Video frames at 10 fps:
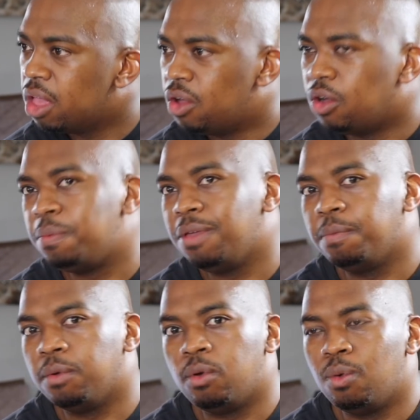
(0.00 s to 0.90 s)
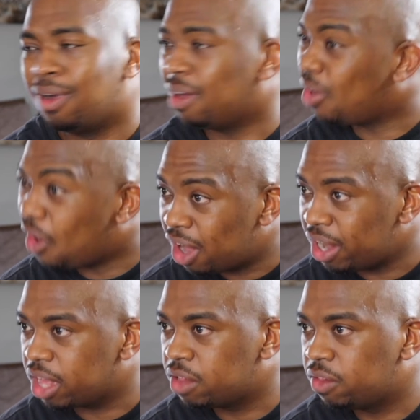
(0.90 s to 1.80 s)
or people who are
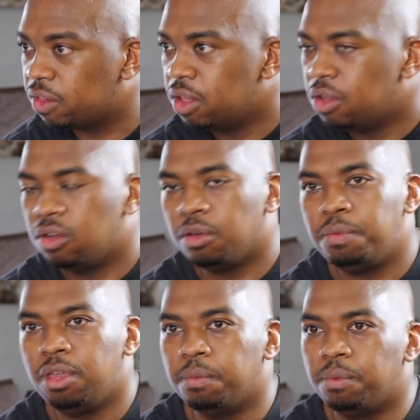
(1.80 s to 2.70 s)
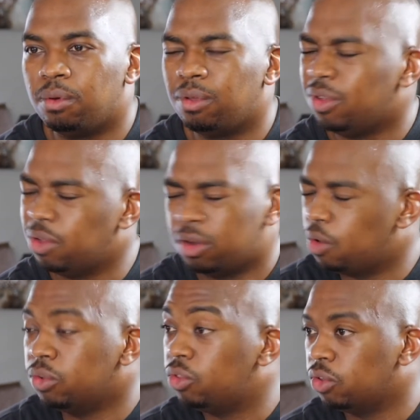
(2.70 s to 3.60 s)
alcoholics, or people,
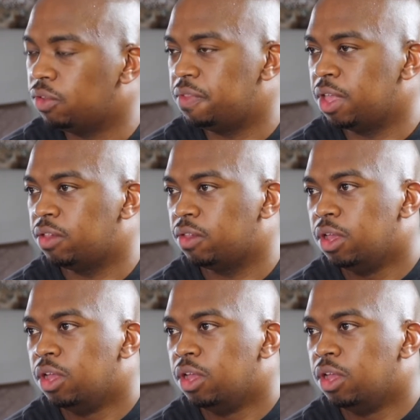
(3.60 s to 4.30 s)
all sorts of things.